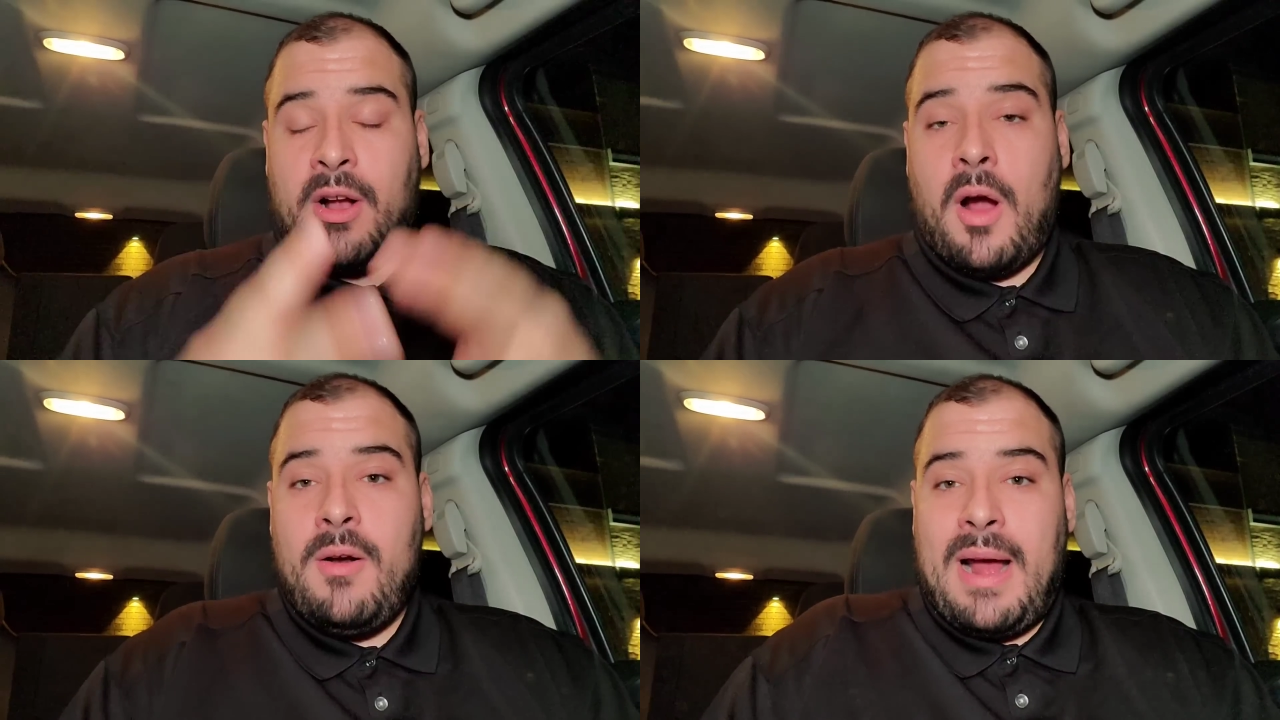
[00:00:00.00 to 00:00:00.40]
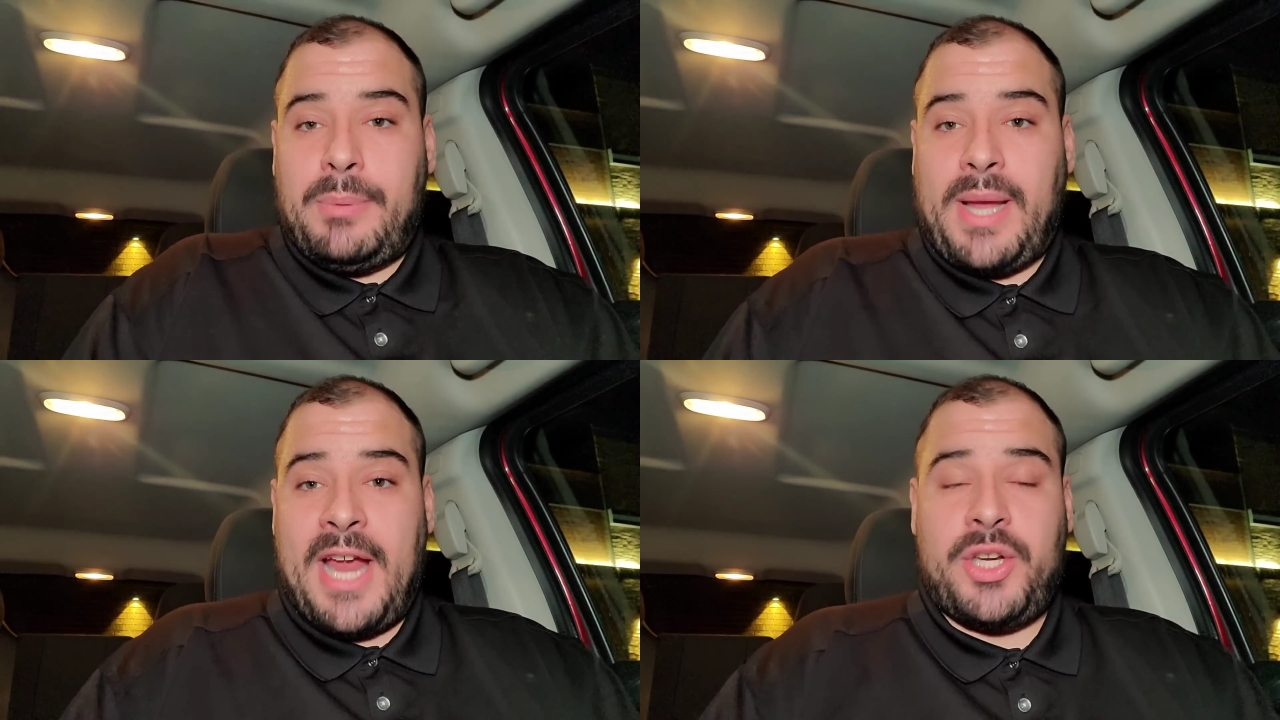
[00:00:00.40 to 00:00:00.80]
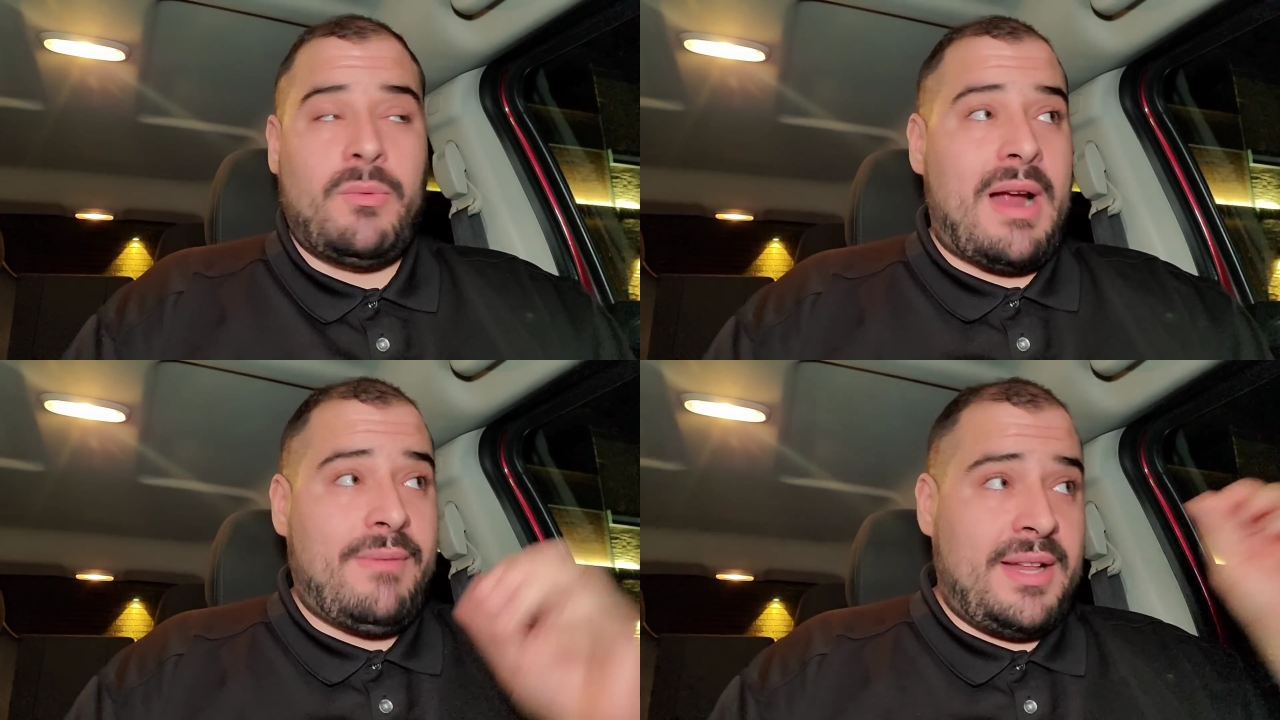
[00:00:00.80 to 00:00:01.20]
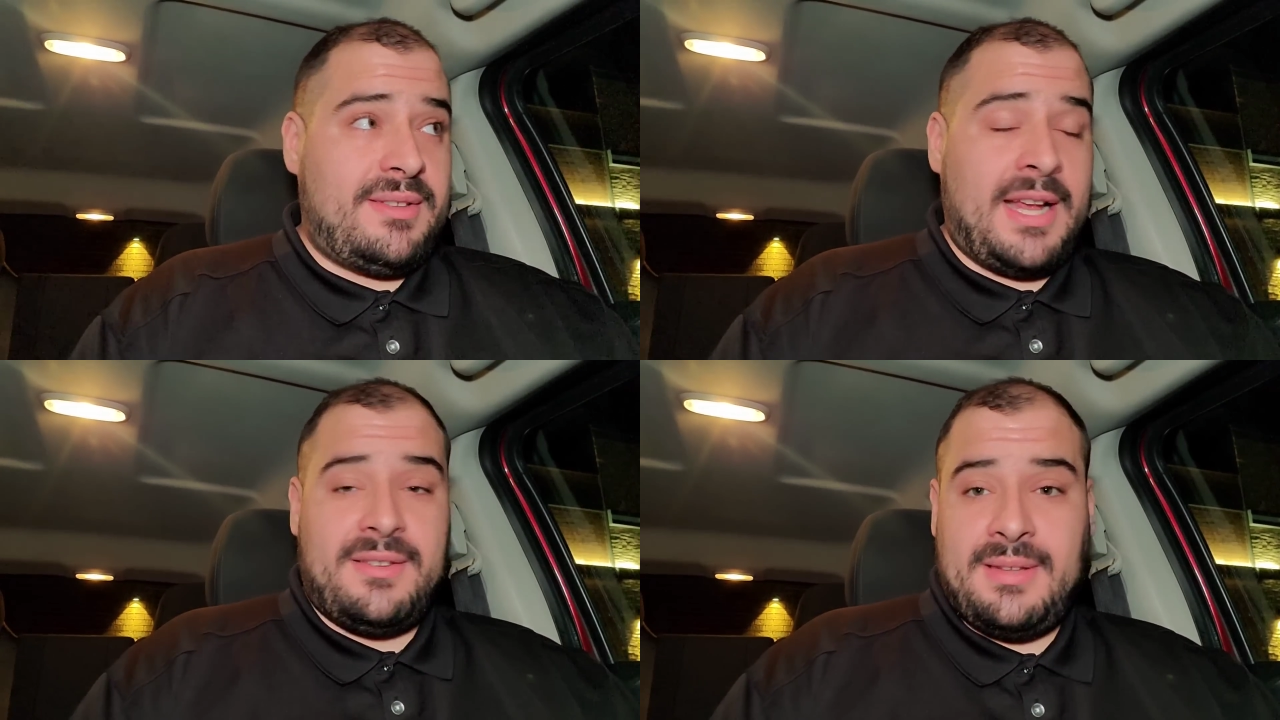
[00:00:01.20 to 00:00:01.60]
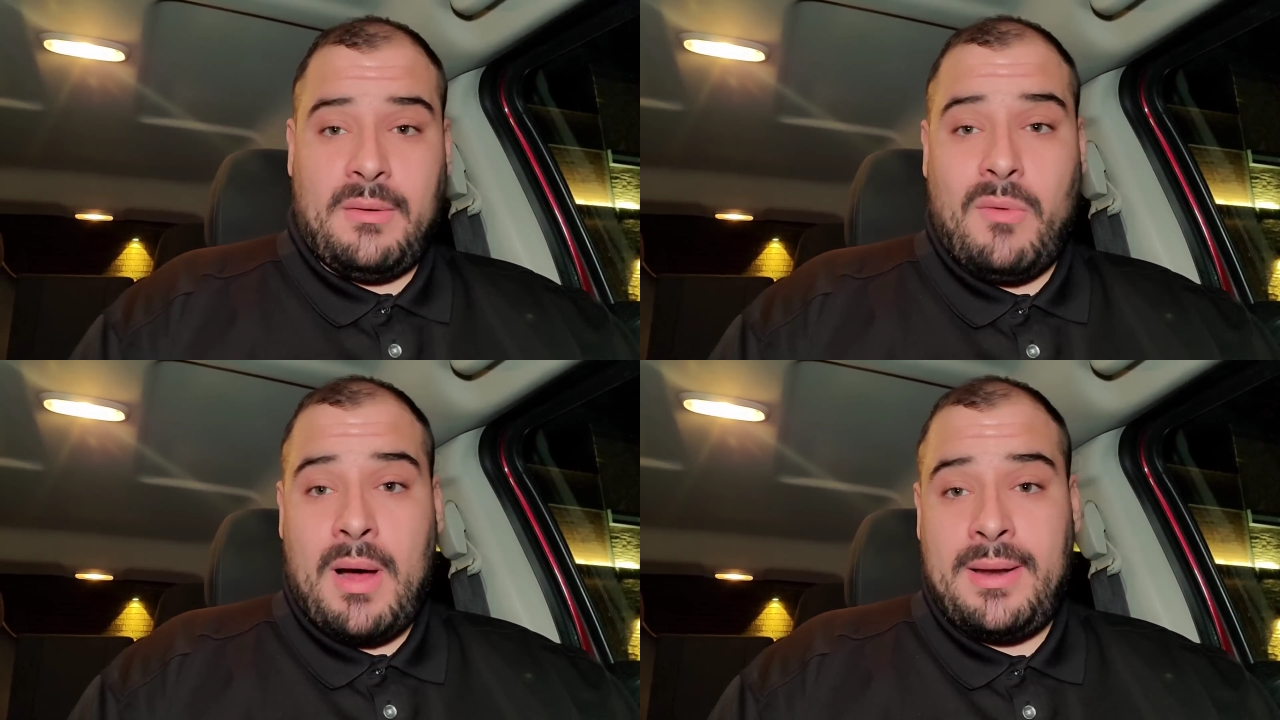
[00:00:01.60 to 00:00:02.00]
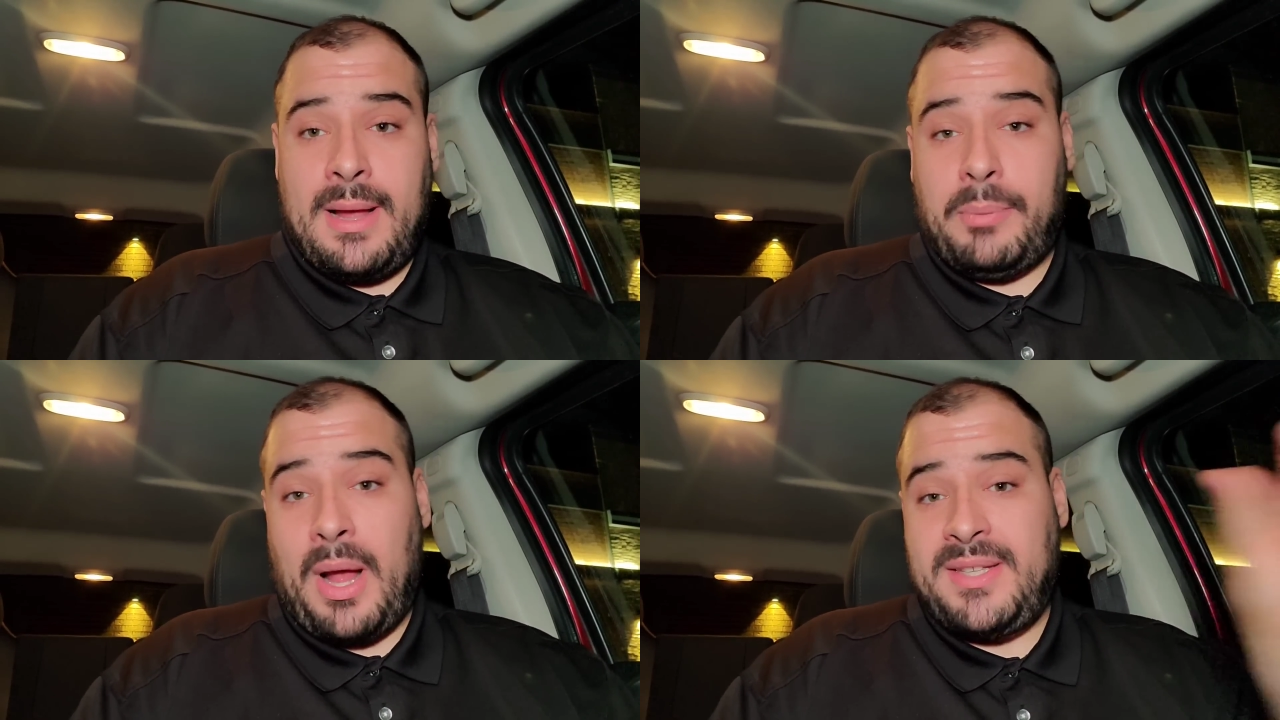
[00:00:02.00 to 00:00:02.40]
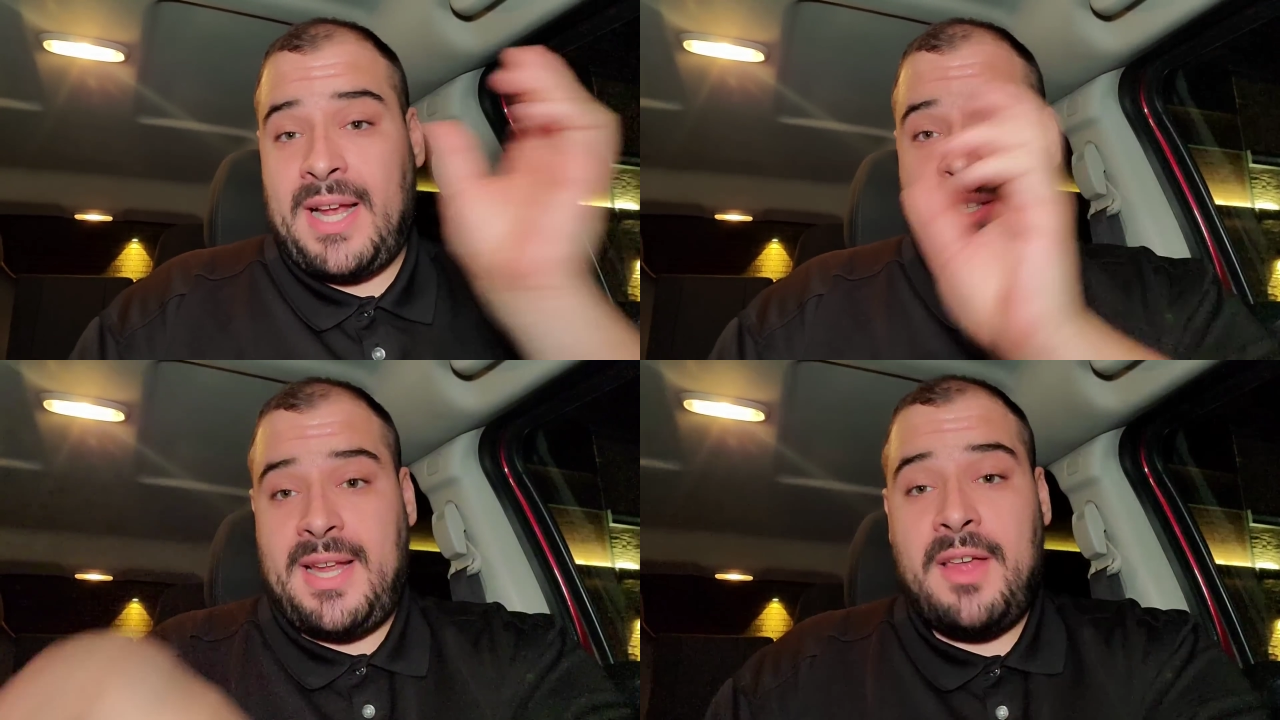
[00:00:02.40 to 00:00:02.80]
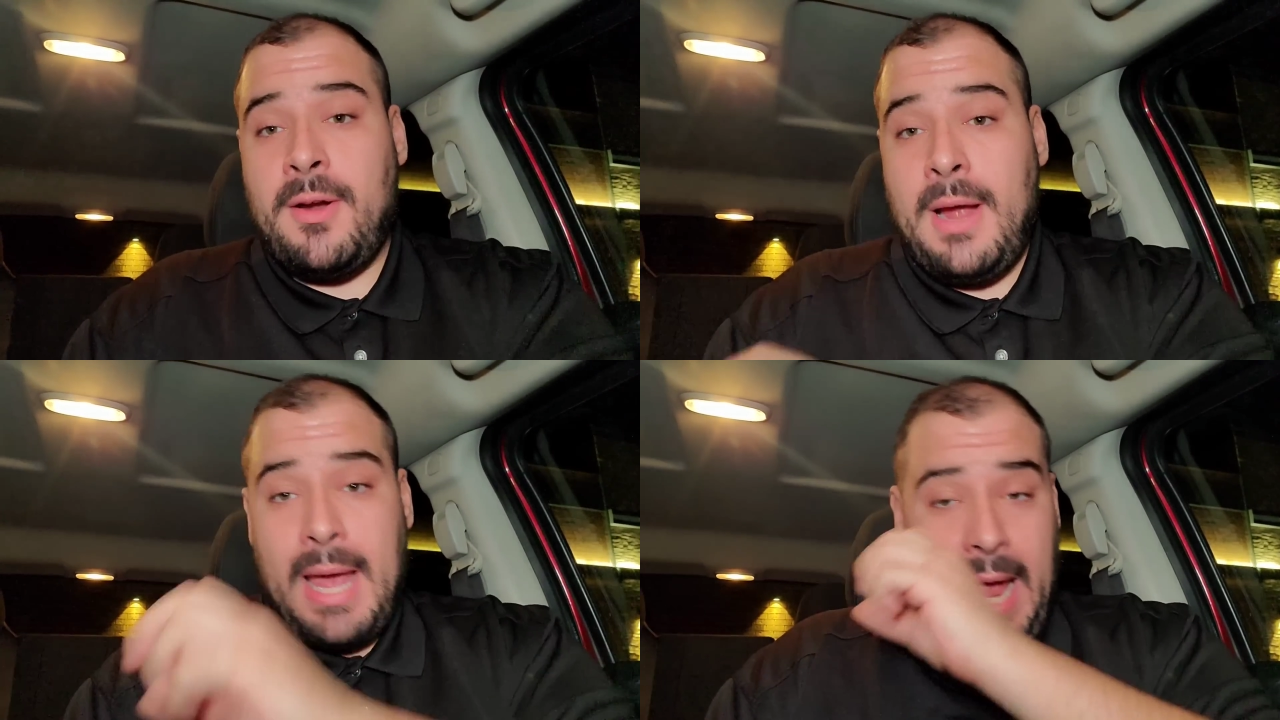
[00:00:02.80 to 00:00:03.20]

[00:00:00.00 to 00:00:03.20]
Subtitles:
Carter application, where evidence against the one applies against the other,